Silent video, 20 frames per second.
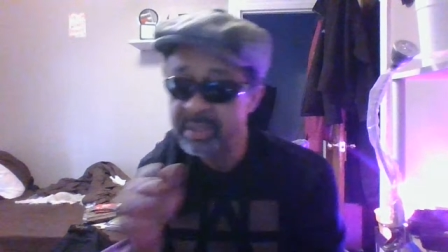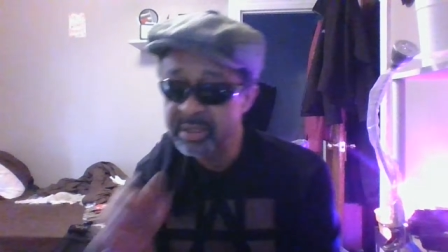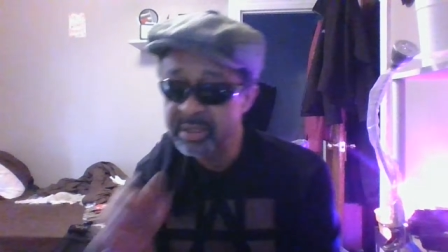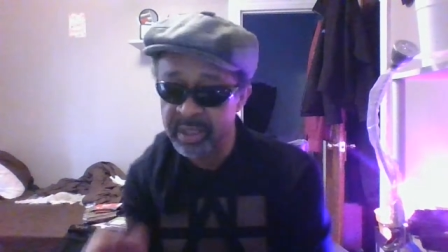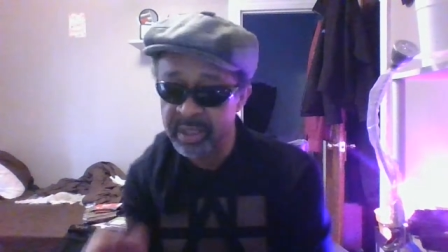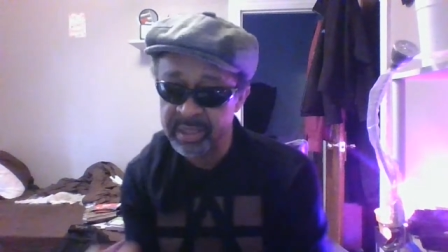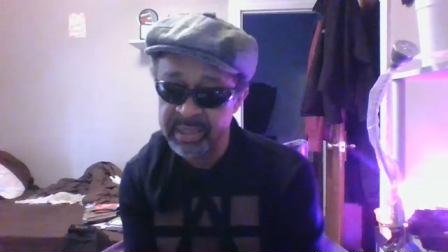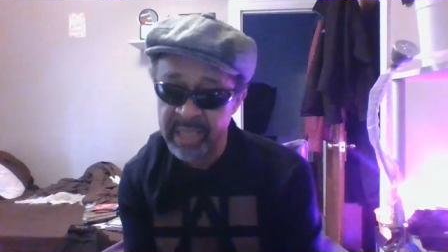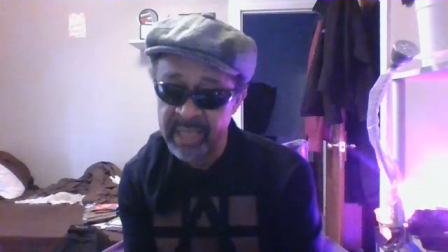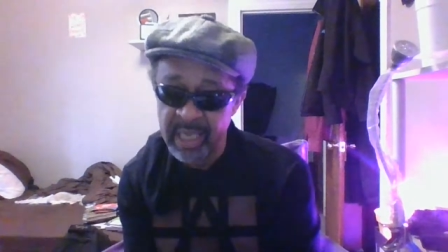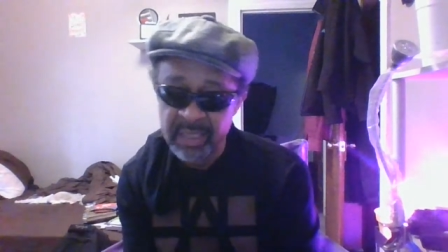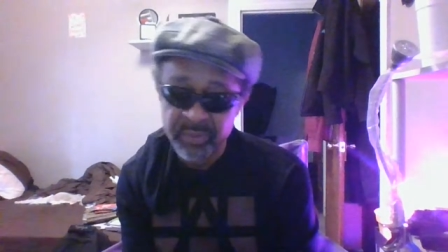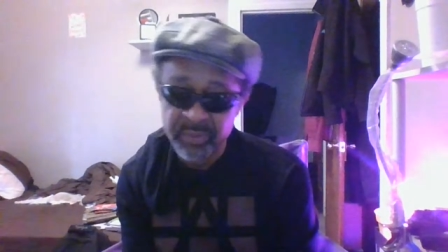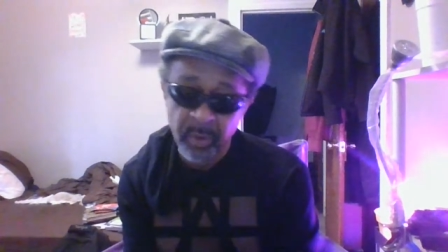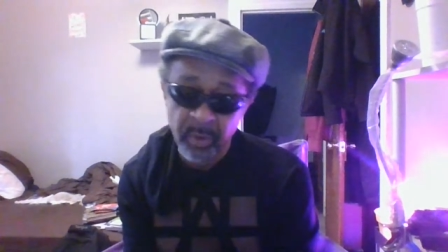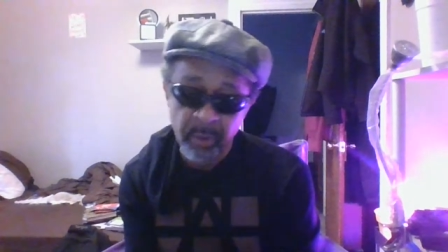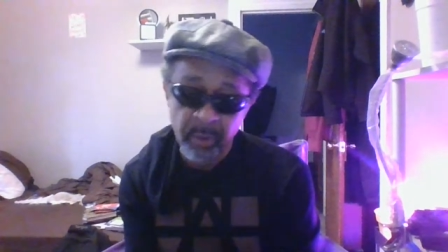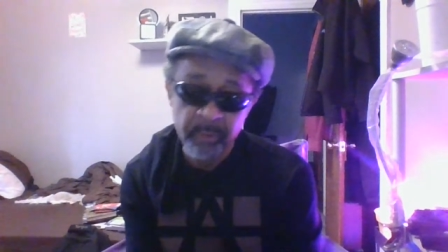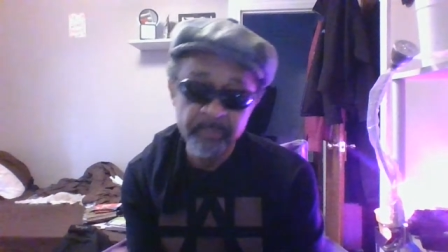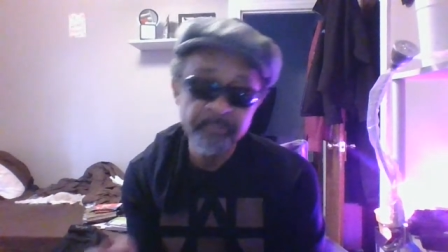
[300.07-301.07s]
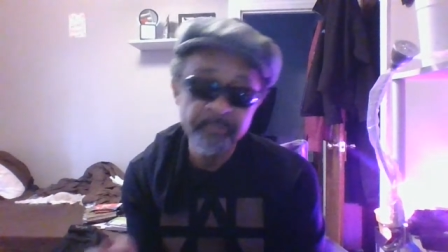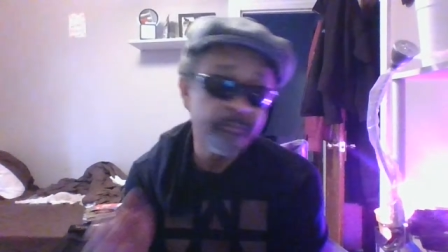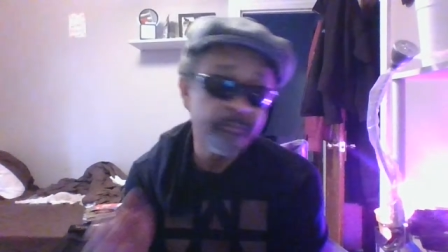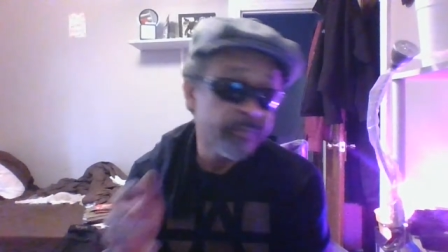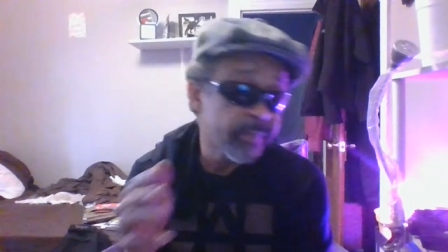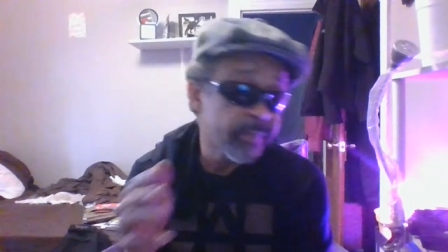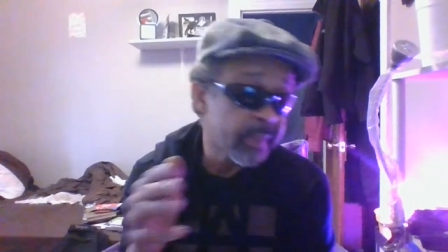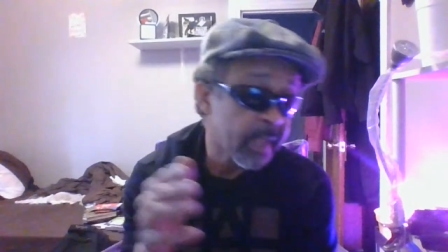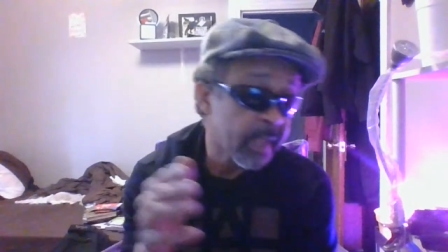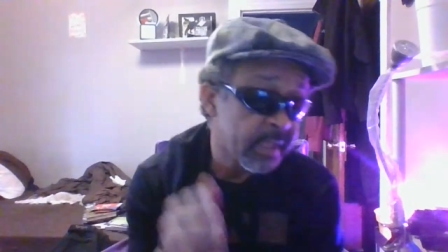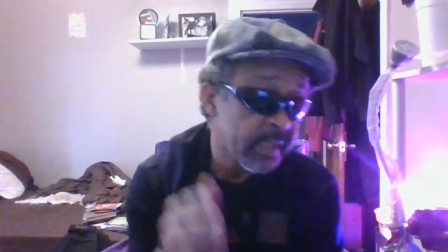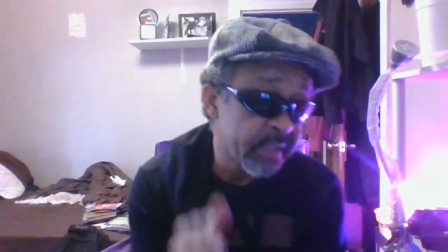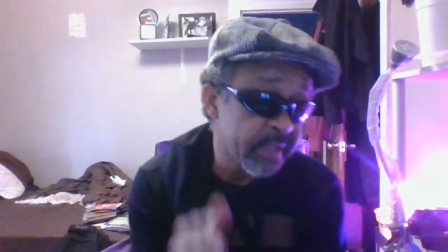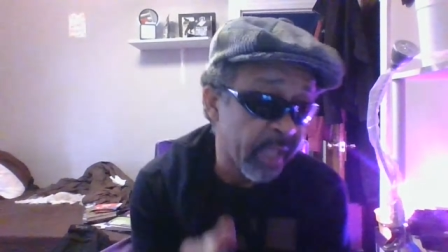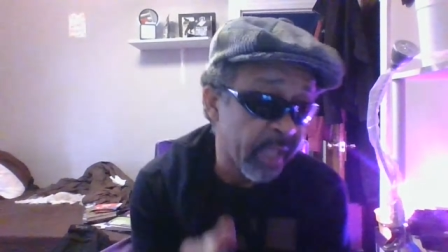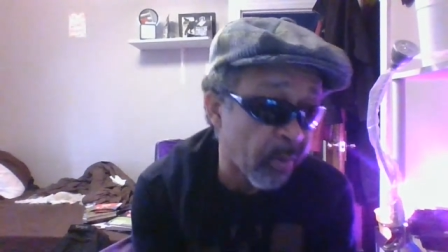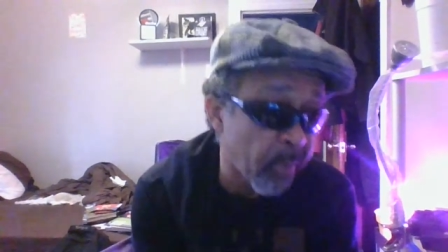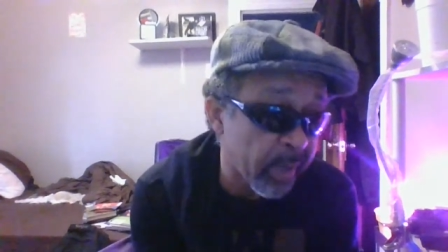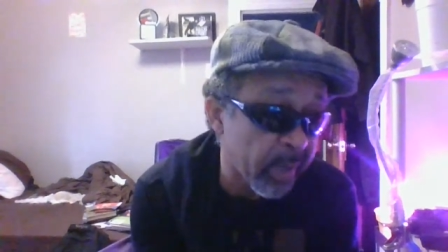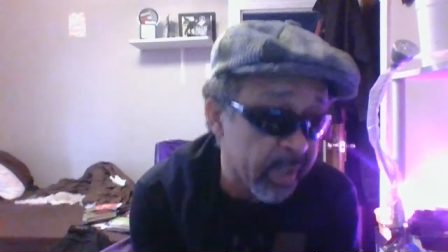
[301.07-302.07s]
successful. They
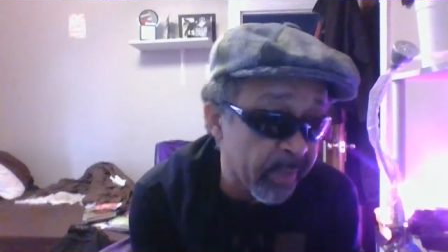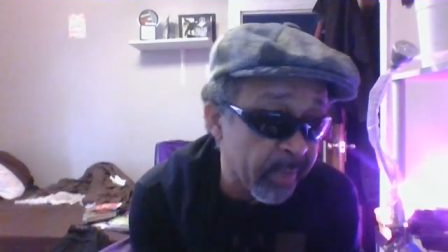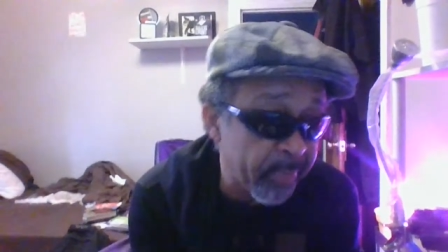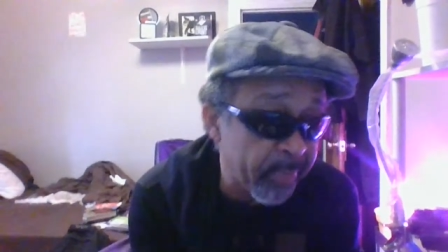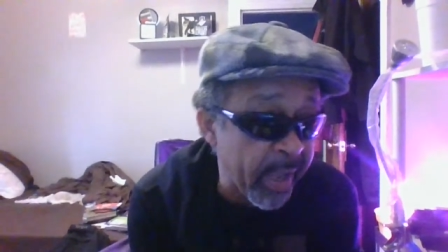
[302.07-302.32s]
don't want to